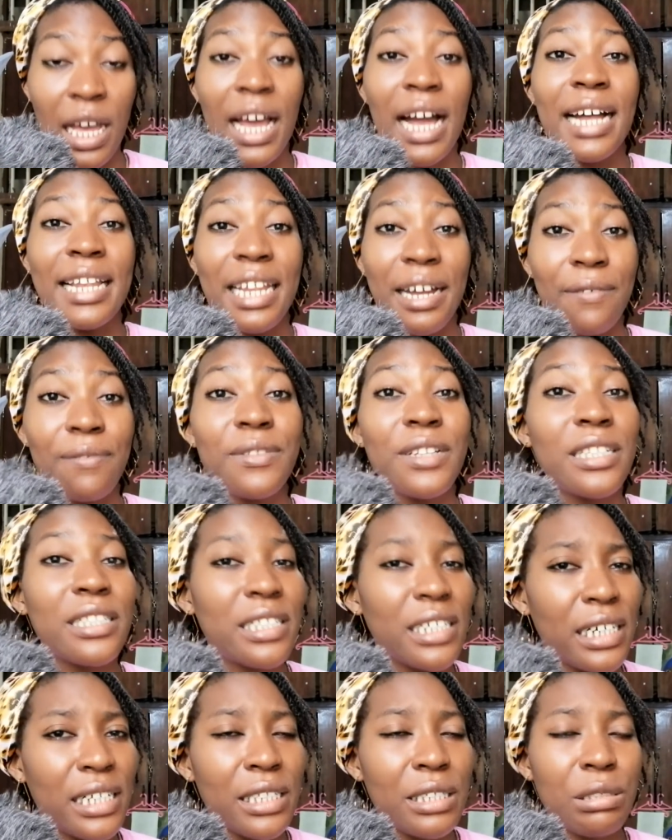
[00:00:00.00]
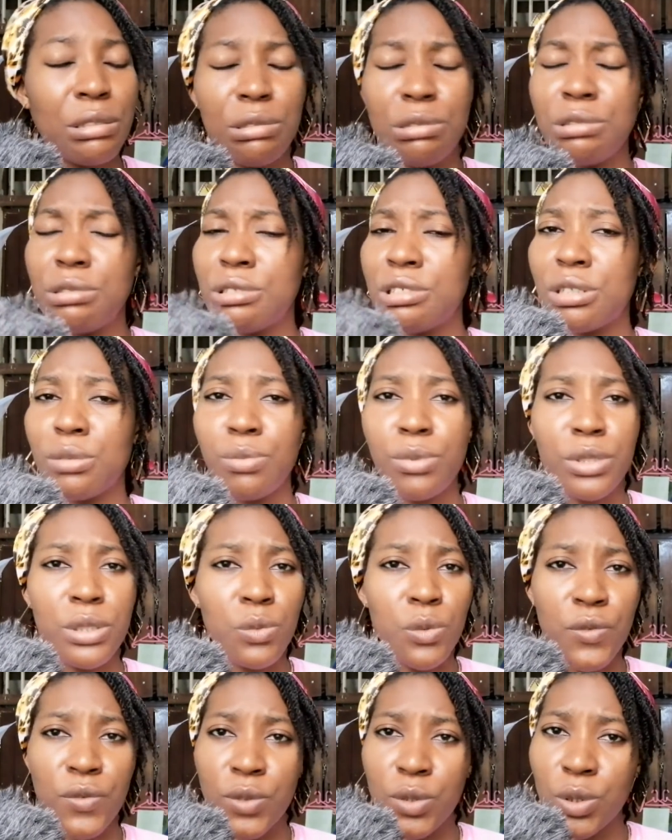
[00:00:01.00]
and after that you need to support
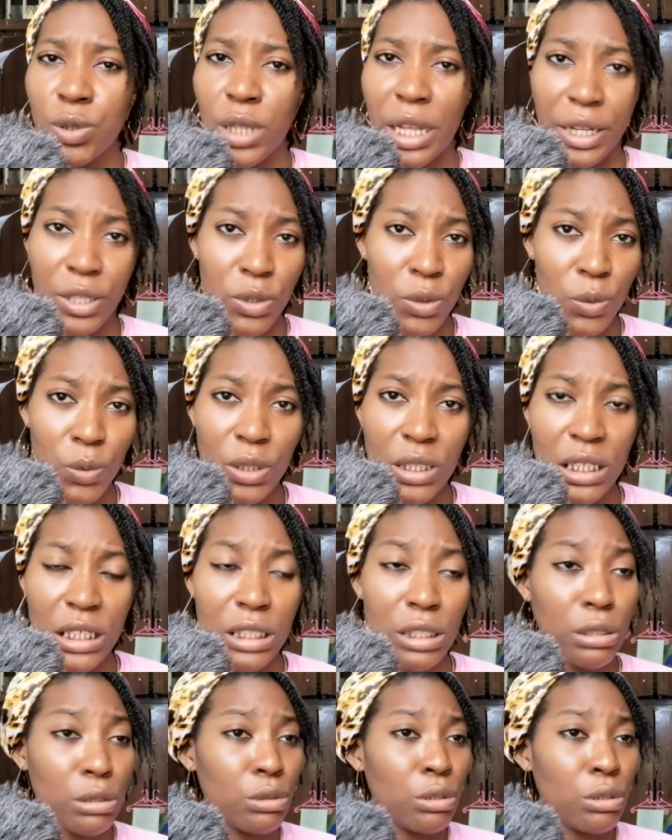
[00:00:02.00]
me for like 2 years.